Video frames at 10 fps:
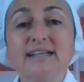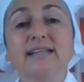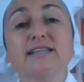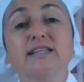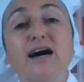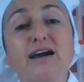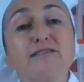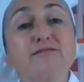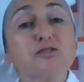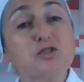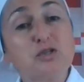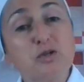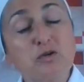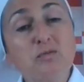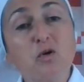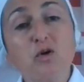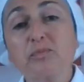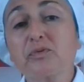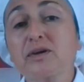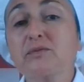live Zoom, or
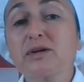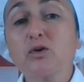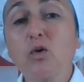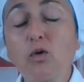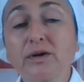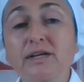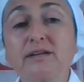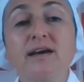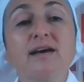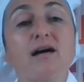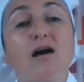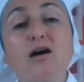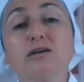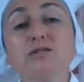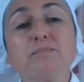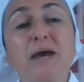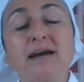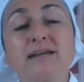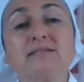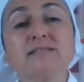pre-recorded. All
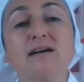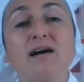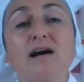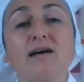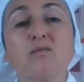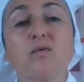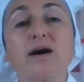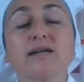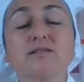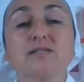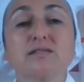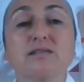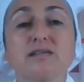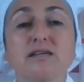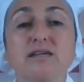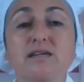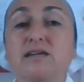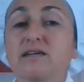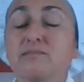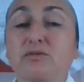depends on what the
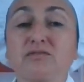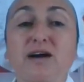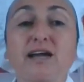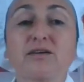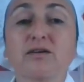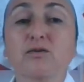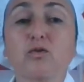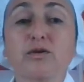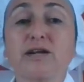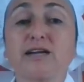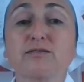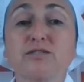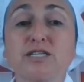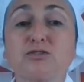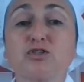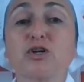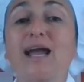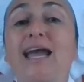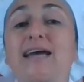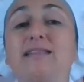provider, coordinator,
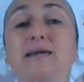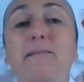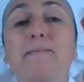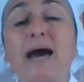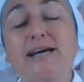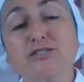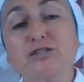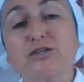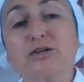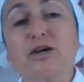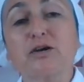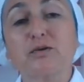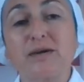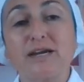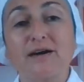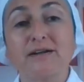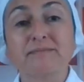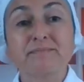teacher, and the ambassador agree on.